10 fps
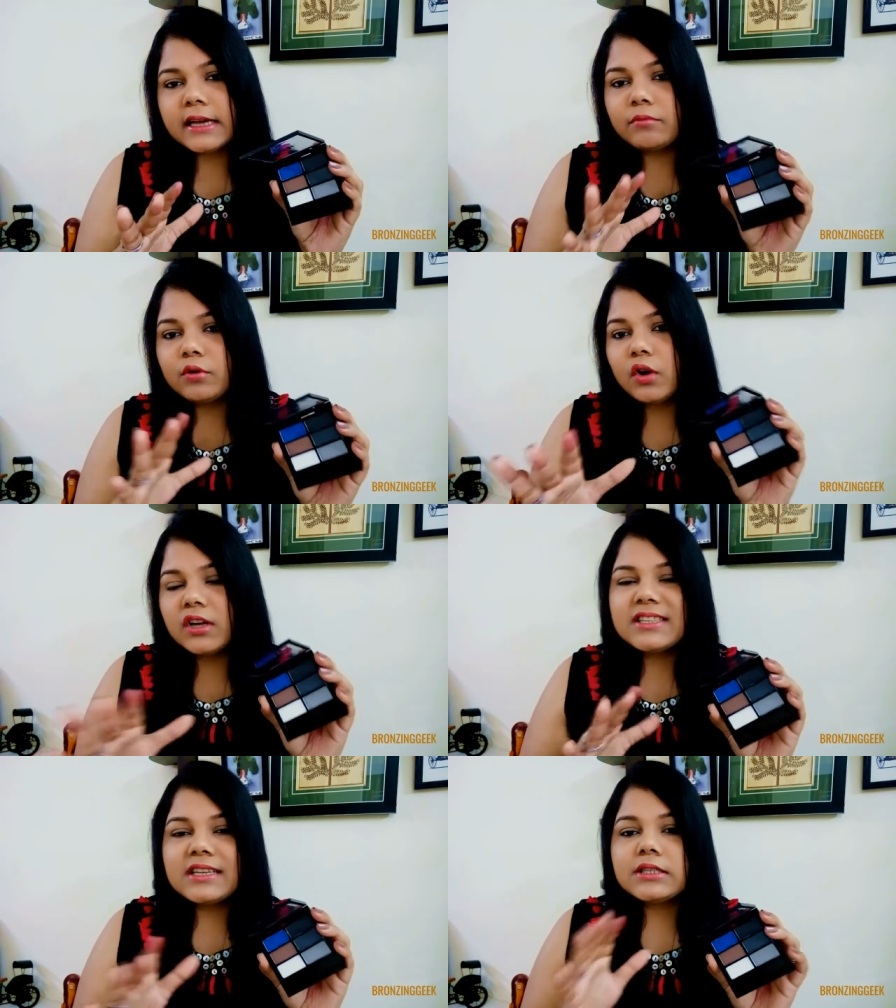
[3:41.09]
I would
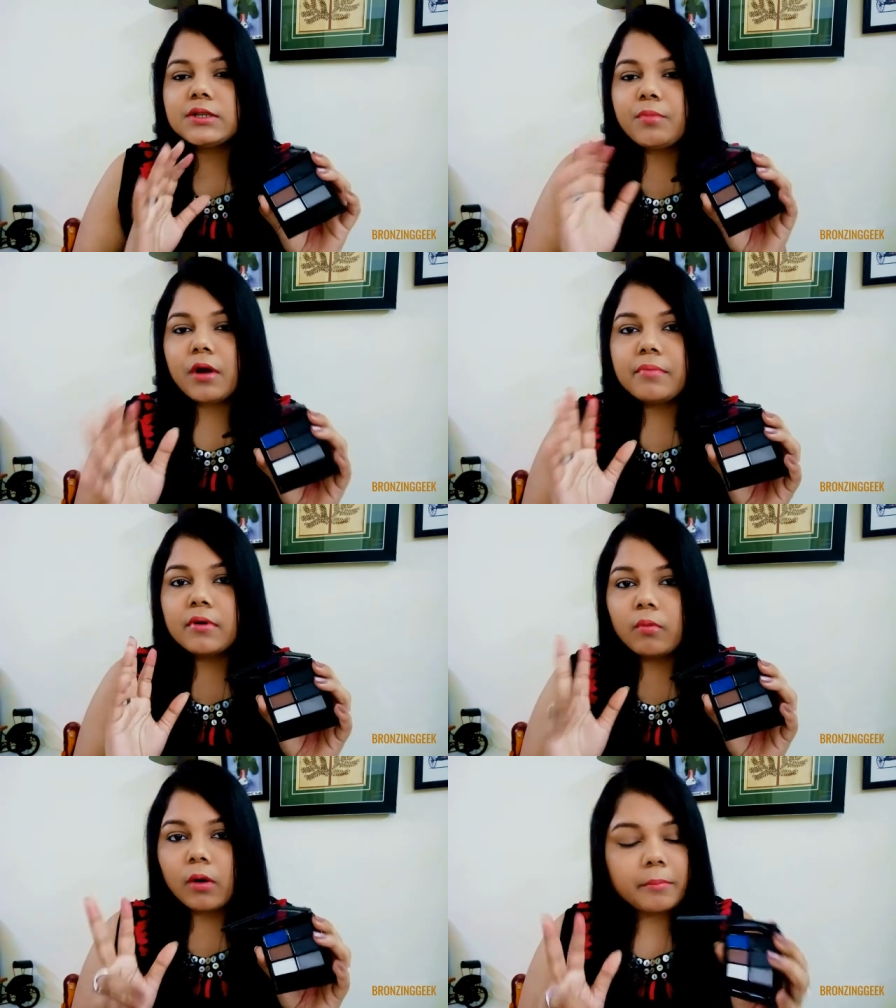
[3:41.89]
not say it's a
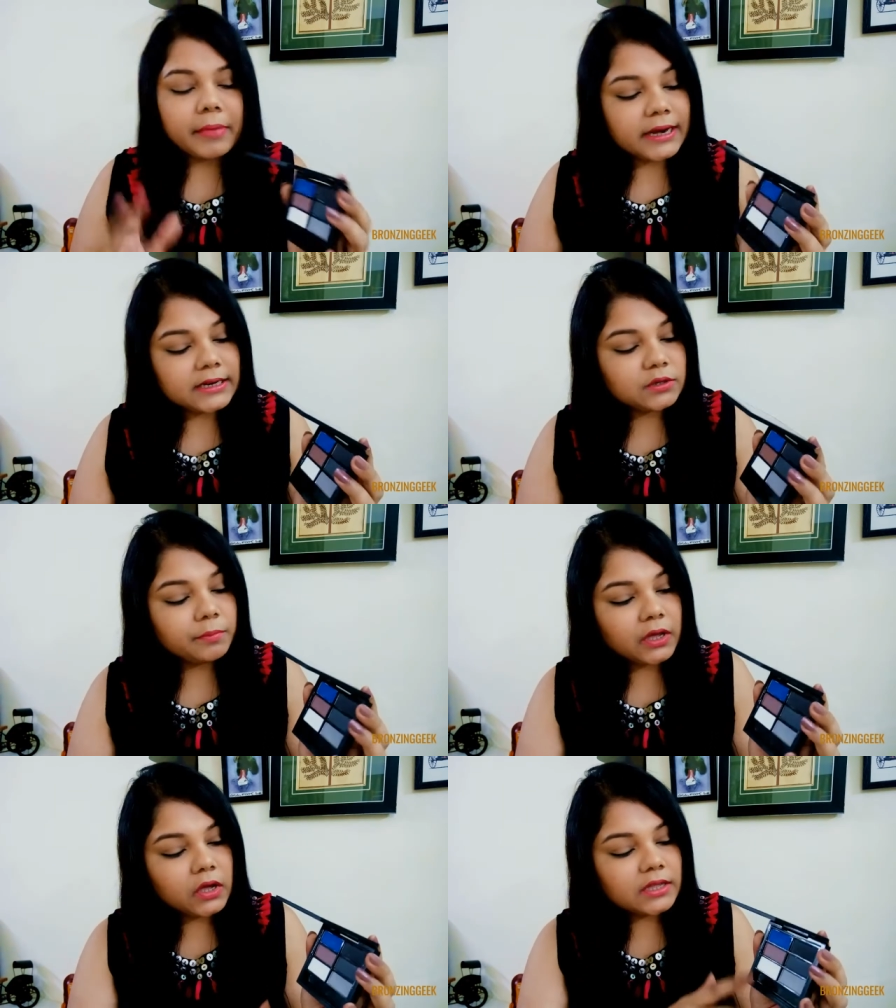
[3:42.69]
proper warm palette
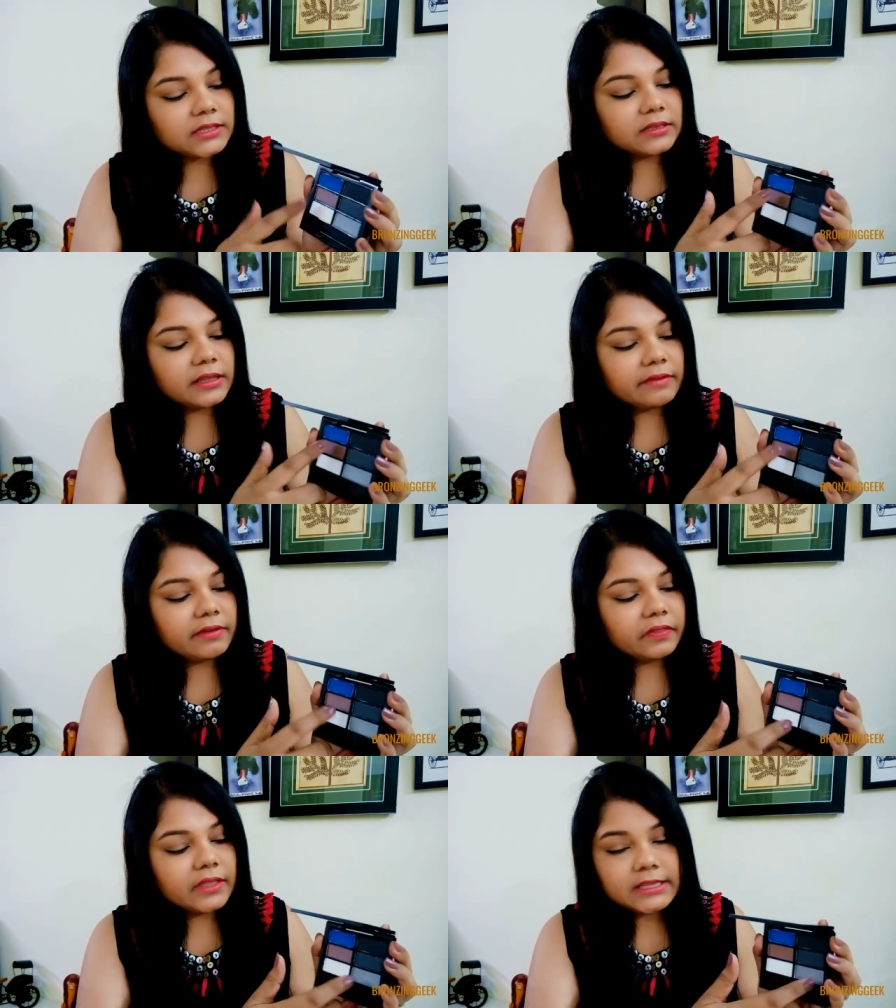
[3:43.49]
because
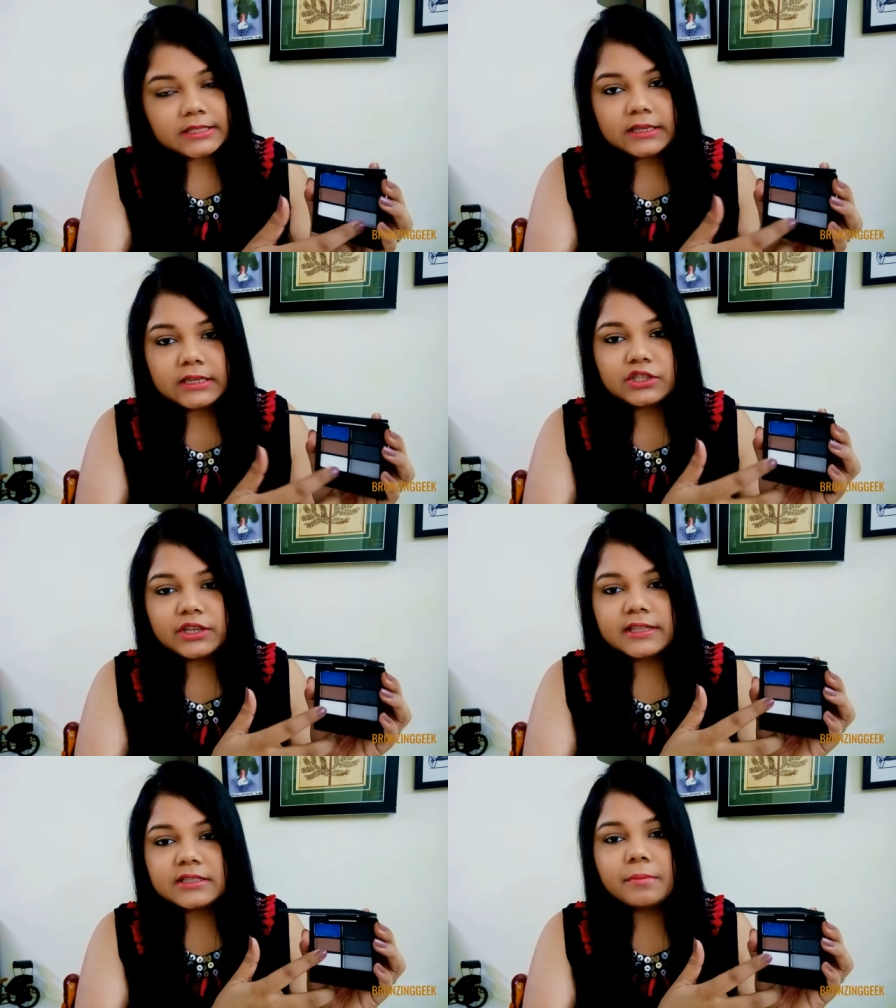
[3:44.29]
giving these 3
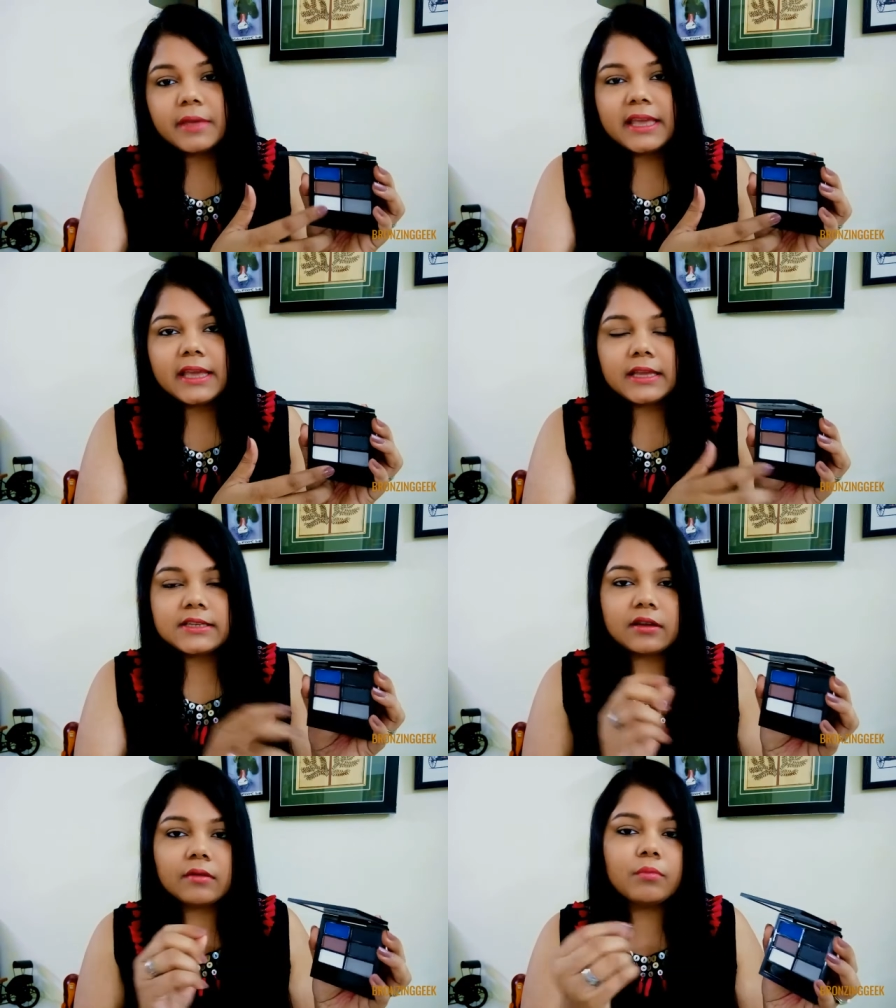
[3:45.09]
shades make
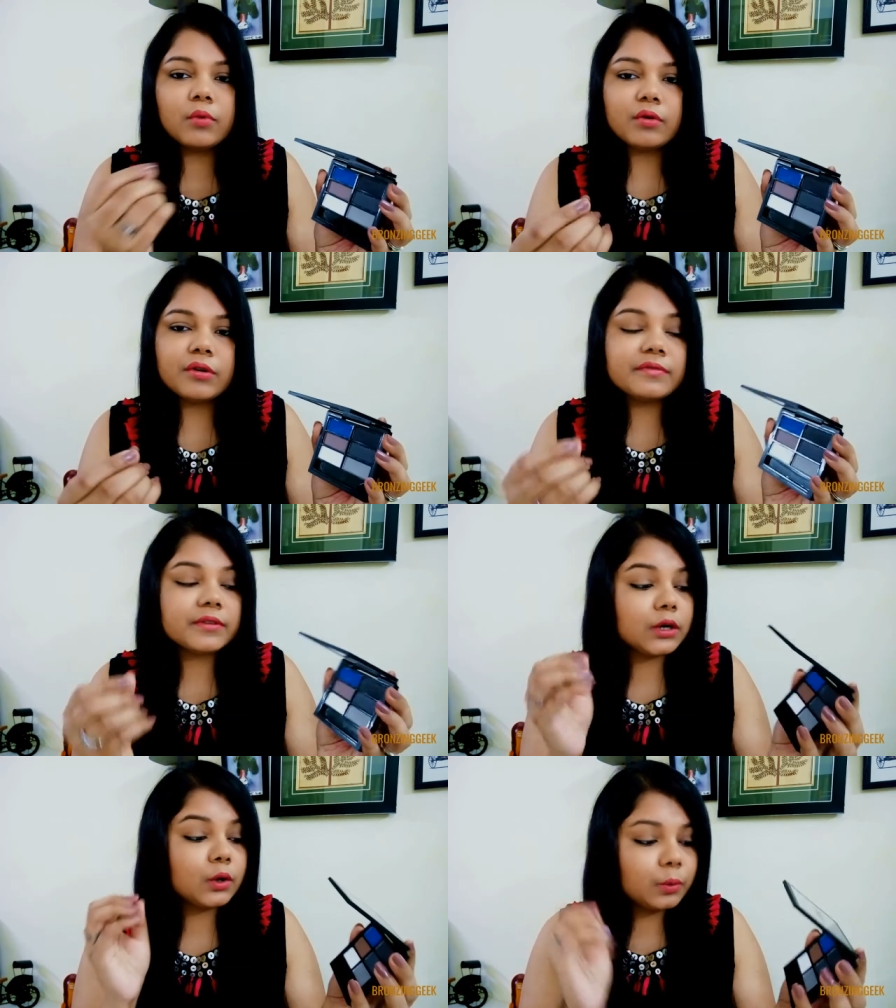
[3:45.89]
it more of
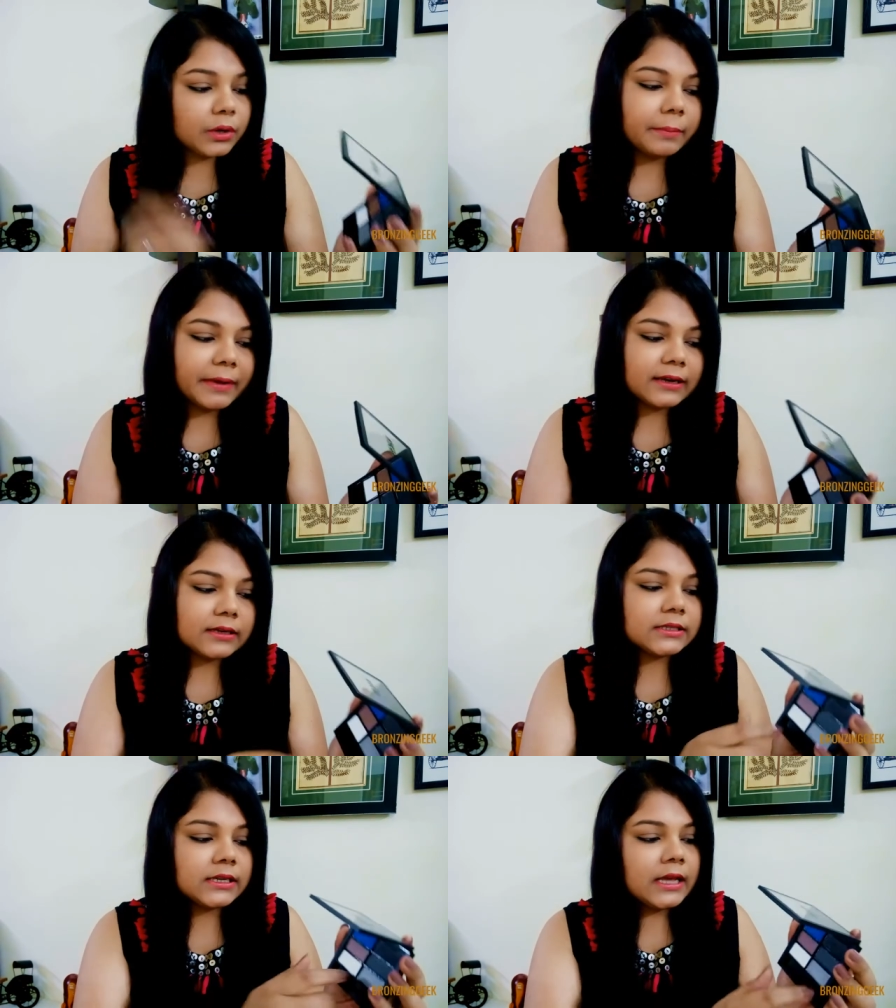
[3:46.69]
a cooler
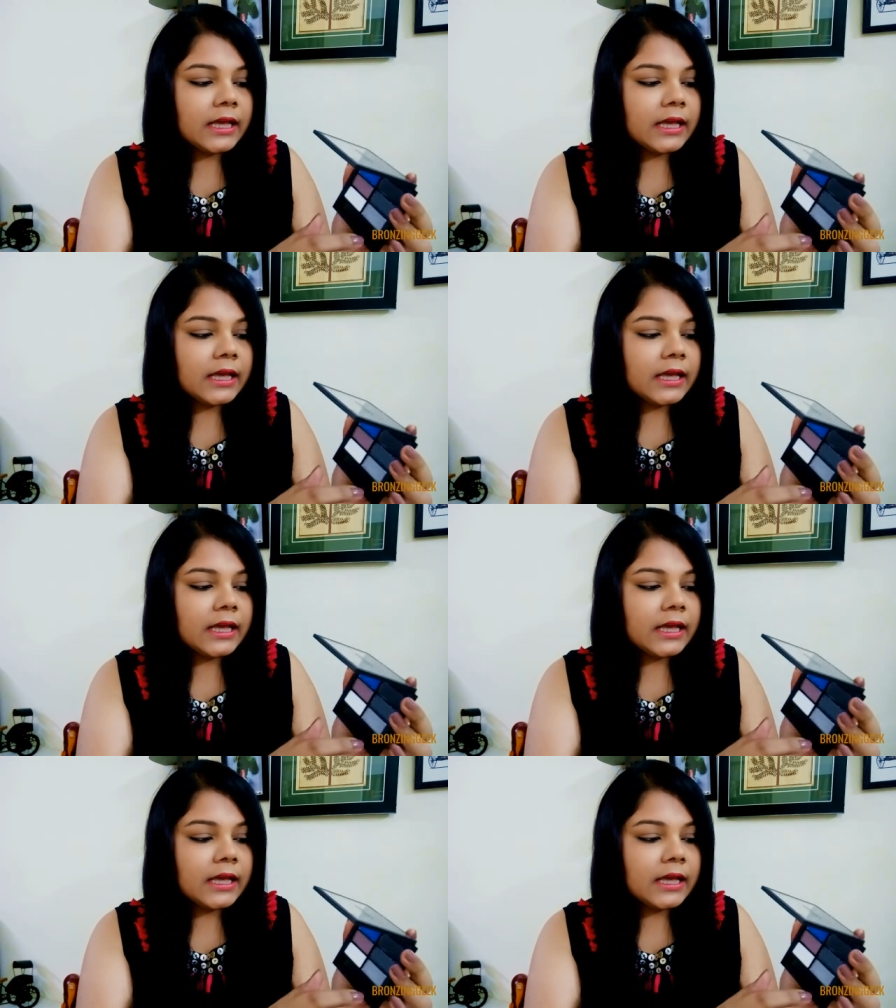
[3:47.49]
palette,